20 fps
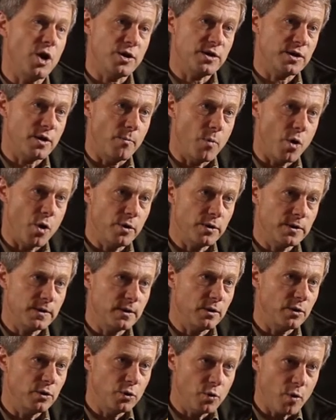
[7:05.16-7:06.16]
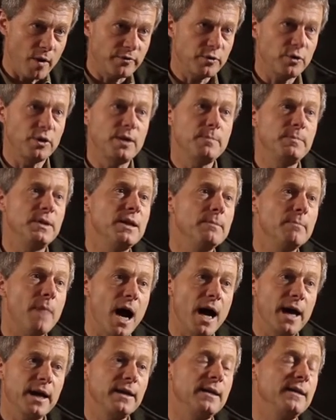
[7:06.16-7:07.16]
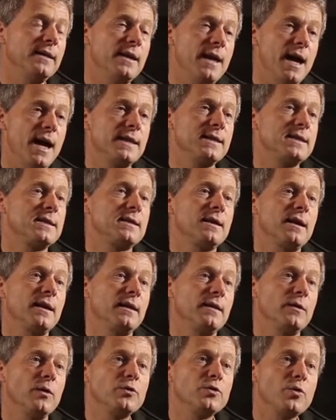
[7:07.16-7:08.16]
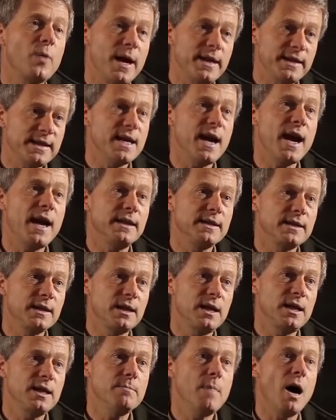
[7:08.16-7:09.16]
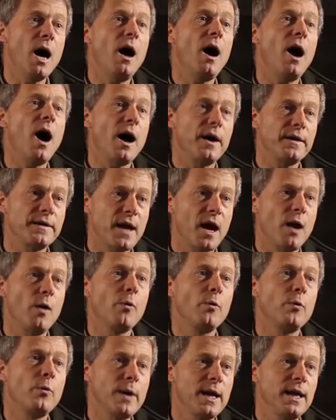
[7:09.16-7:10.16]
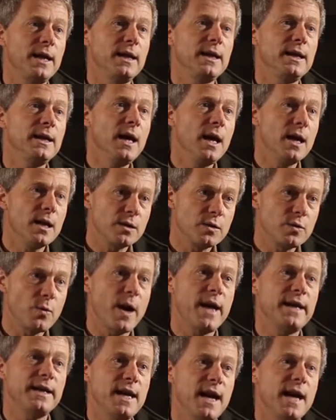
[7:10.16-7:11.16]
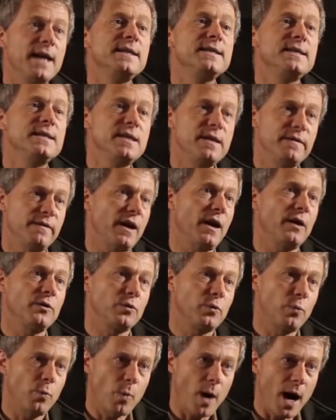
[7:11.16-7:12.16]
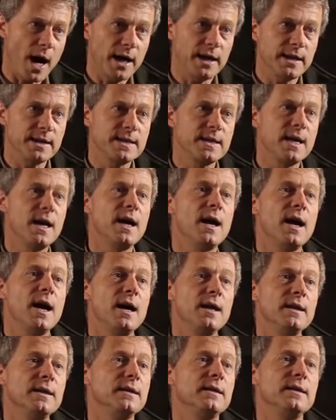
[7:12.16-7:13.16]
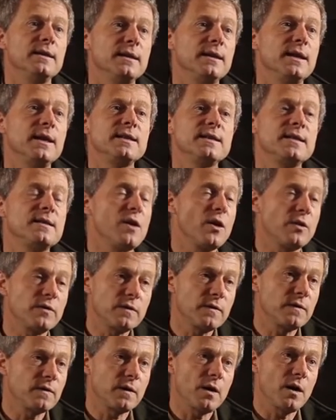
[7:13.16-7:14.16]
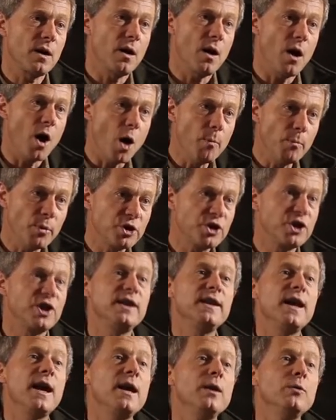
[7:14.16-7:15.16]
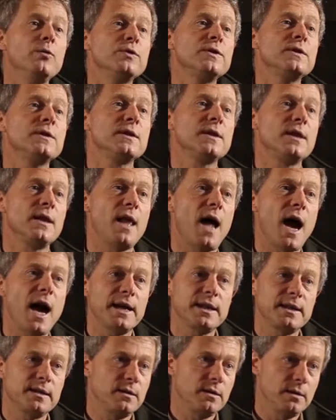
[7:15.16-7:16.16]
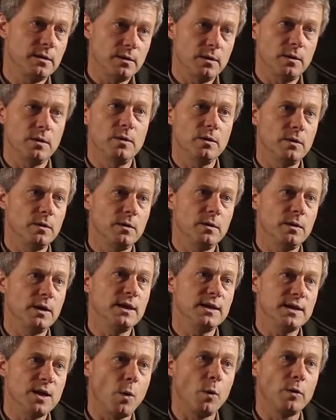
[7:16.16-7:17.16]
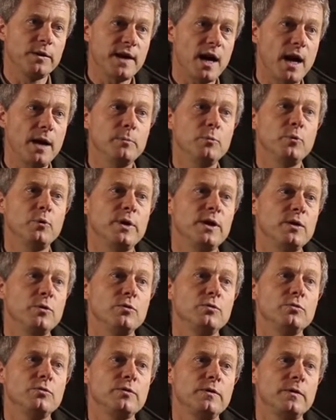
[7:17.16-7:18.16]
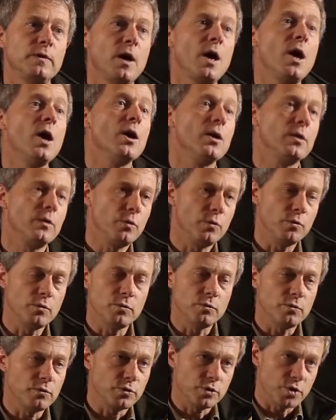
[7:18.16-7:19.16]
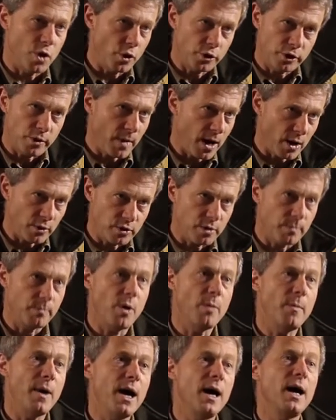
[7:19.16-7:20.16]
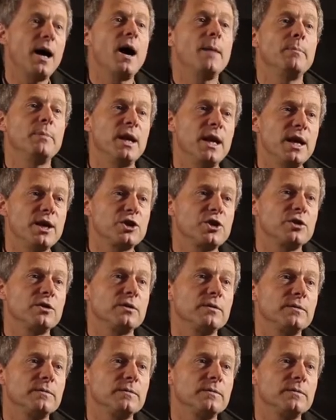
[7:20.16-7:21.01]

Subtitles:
customers, you have to keep in mind that the 28 clima are now really 28 different wines. And it's not homogeneous like in the old time we used to talk about the Pommard appellation.